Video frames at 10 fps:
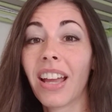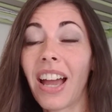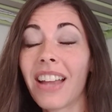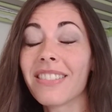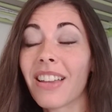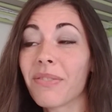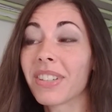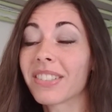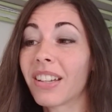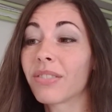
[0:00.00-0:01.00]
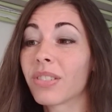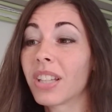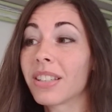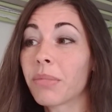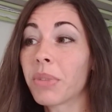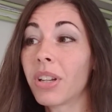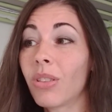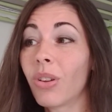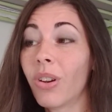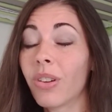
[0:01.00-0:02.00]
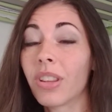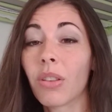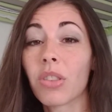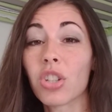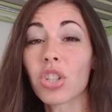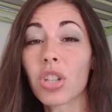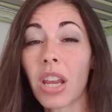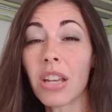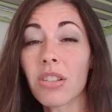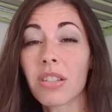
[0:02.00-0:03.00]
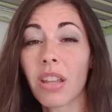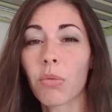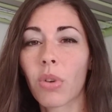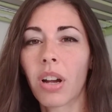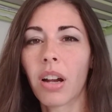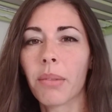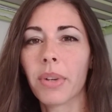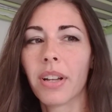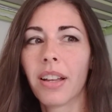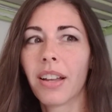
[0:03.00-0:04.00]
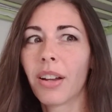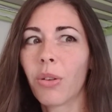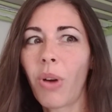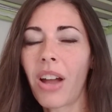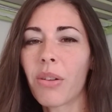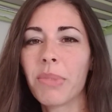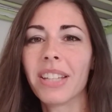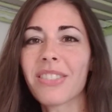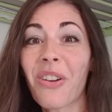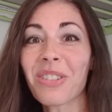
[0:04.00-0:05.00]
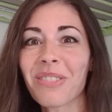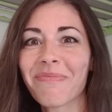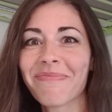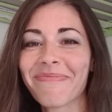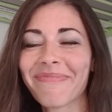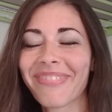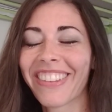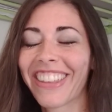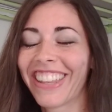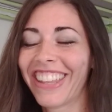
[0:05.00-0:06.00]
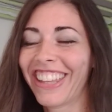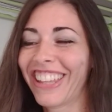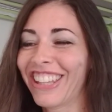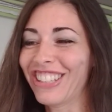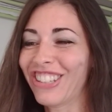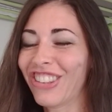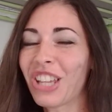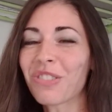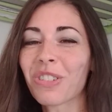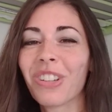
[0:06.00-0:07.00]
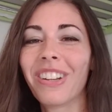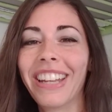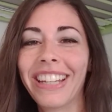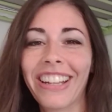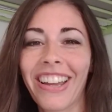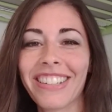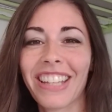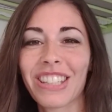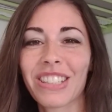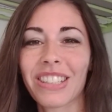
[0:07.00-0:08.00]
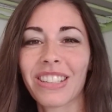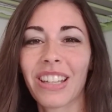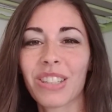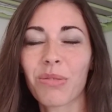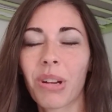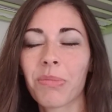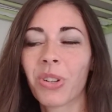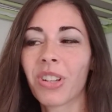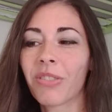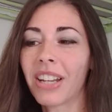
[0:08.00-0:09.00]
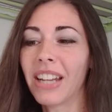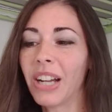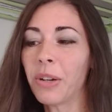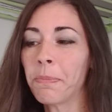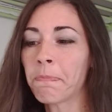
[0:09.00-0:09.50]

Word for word: And I'm excited for things I'm going to learn and the changes that will come. Wow, I mean, it's awesome. thanks for tuning in, guys. That's that's what I'm learning right now,